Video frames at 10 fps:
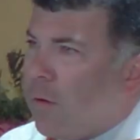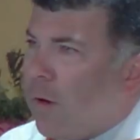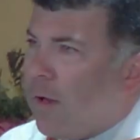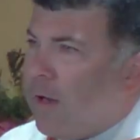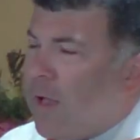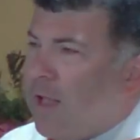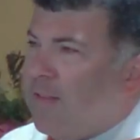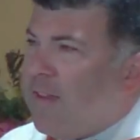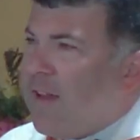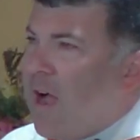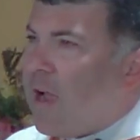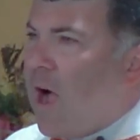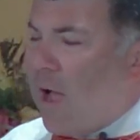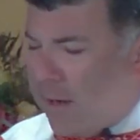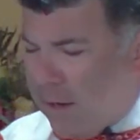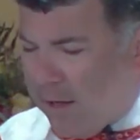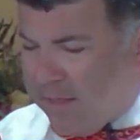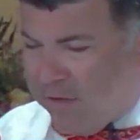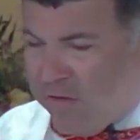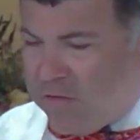Right? Did not God, I
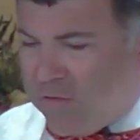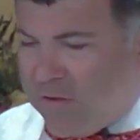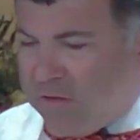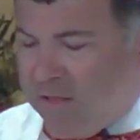think Jesus says